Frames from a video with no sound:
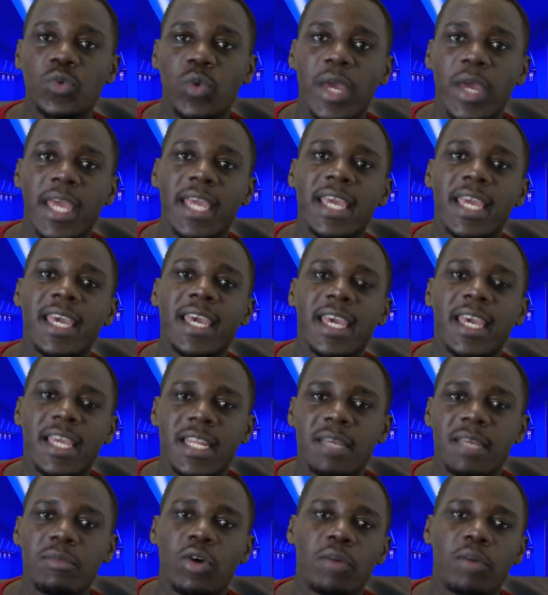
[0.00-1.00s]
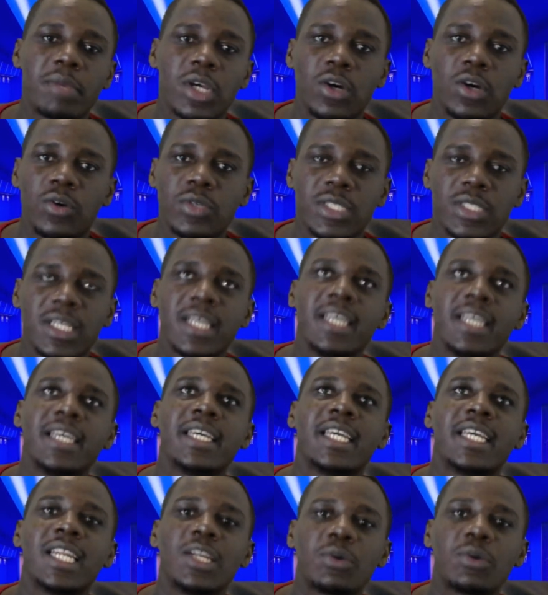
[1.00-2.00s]
way anymore, because
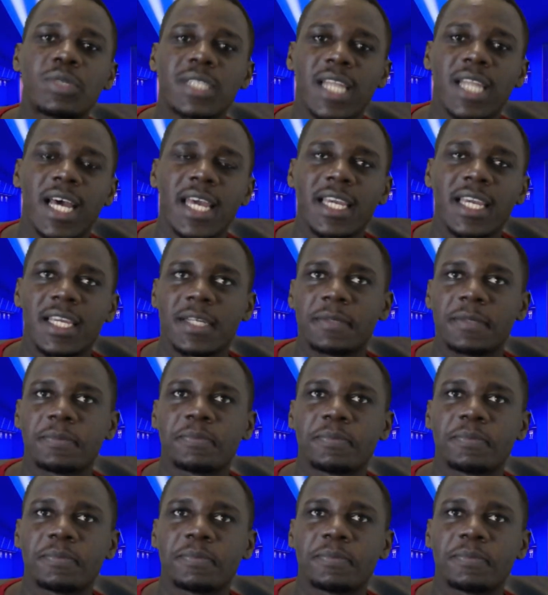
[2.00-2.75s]
he looks like